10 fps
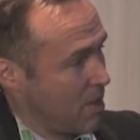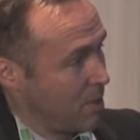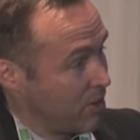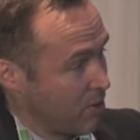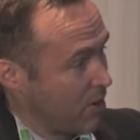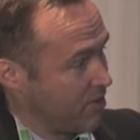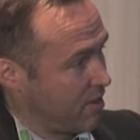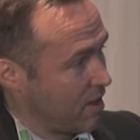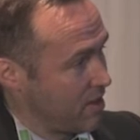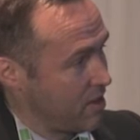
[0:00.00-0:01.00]

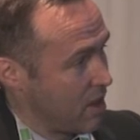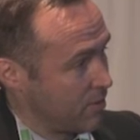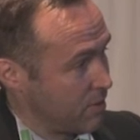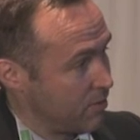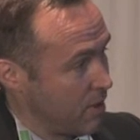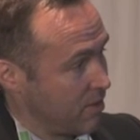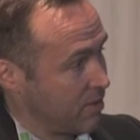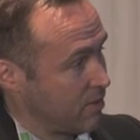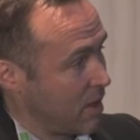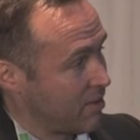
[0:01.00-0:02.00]
interestingly, of
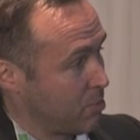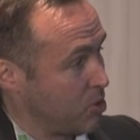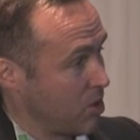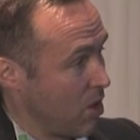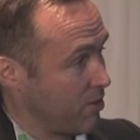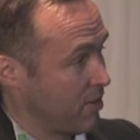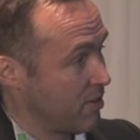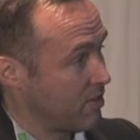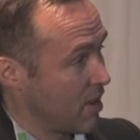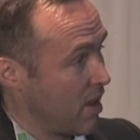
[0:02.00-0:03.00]
invasive aspergillosis,